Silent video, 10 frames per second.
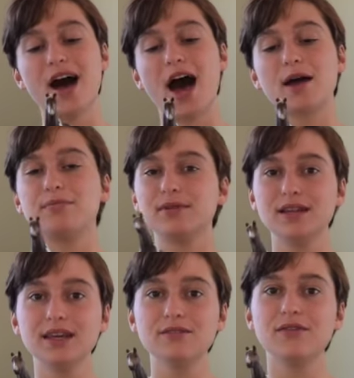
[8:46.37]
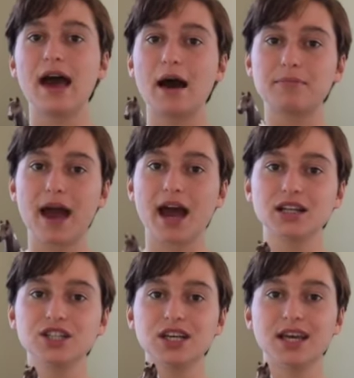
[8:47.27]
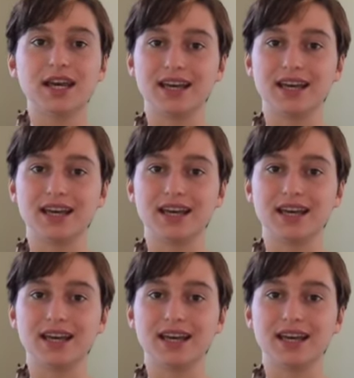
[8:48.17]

I believe Apache